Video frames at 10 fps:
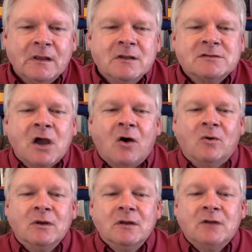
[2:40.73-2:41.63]

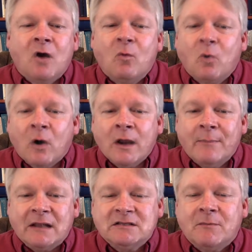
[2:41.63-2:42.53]
So don't worry
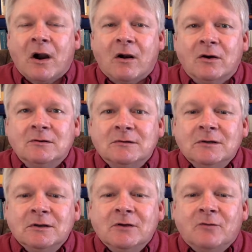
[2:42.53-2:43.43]
about tomorrow,
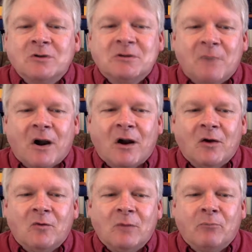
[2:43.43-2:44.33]
for
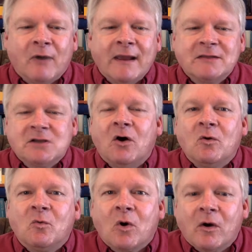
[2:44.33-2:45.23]
tomorrow will bring its
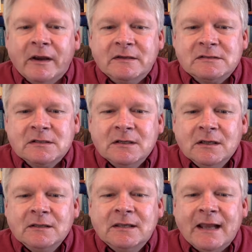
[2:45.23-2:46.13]
own worries.
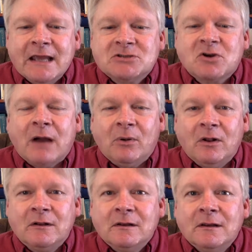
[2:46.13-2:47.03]
Today's
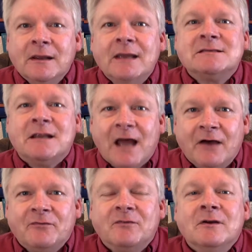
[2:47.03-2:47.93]
trouble is
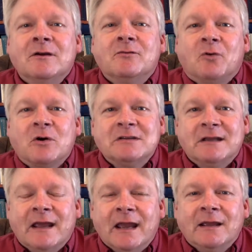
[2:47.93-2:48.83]
enough for
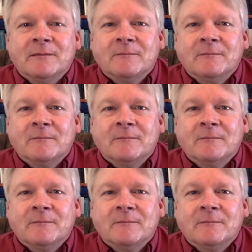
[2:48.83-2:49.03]
today."